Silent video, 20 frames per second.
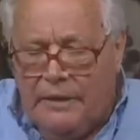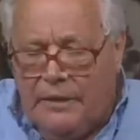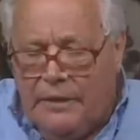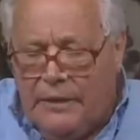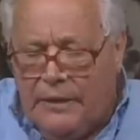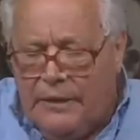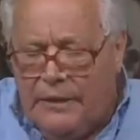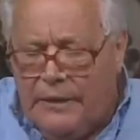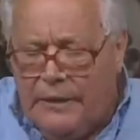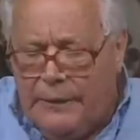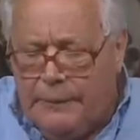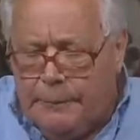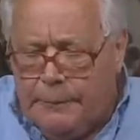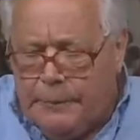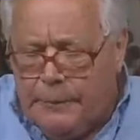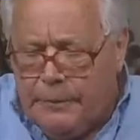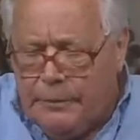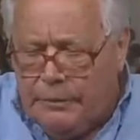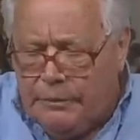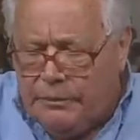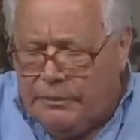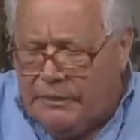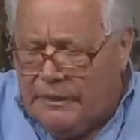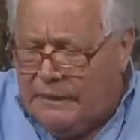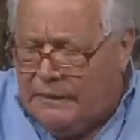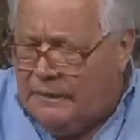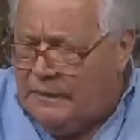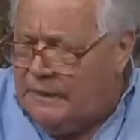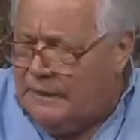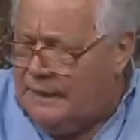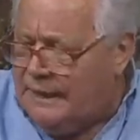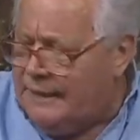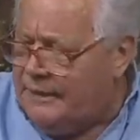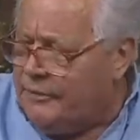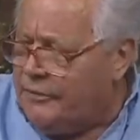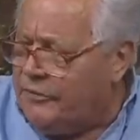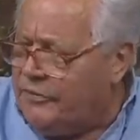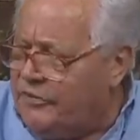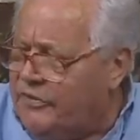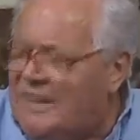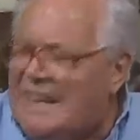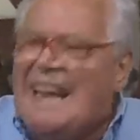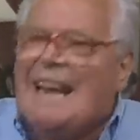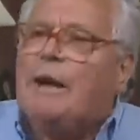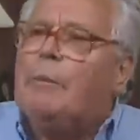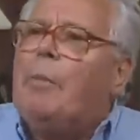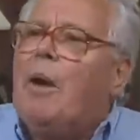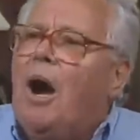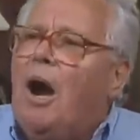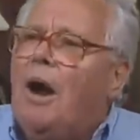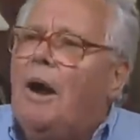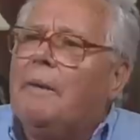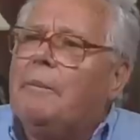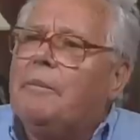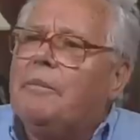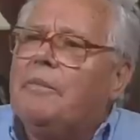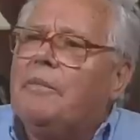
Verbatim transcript: a little snack bar,